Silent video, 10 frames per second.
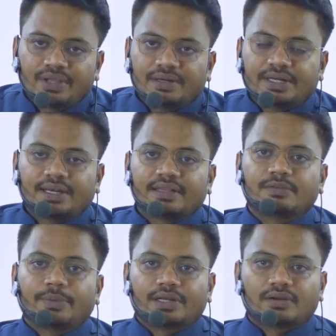content in
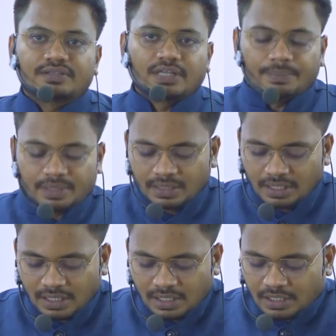this particular chapter.
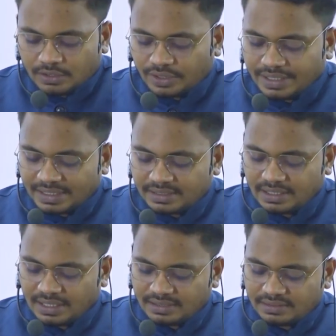So in next
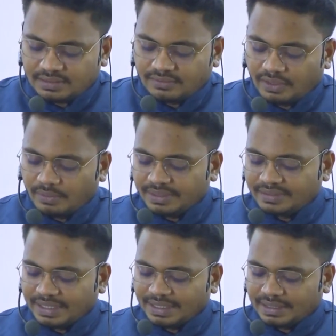class we will be
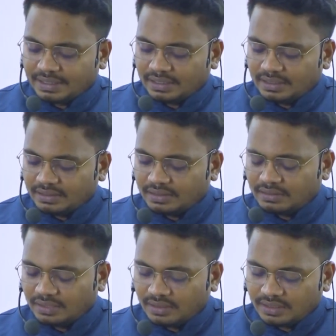seeing the
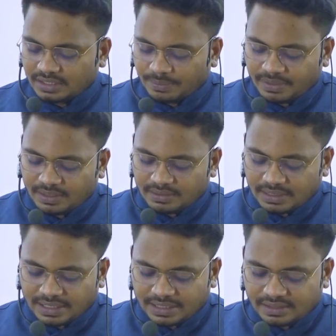third chapter,
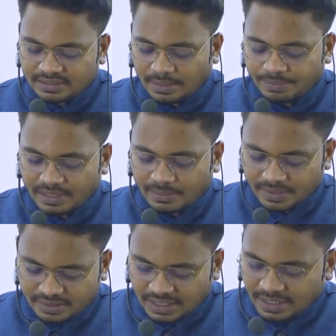that is chapter
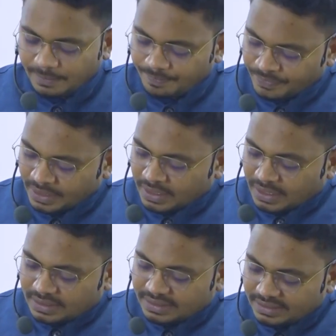number 3.
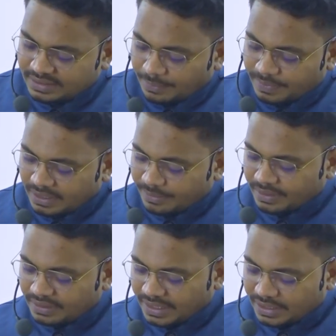This chapter number
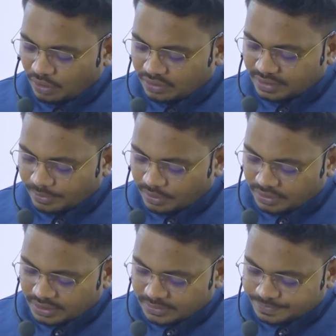3 talks about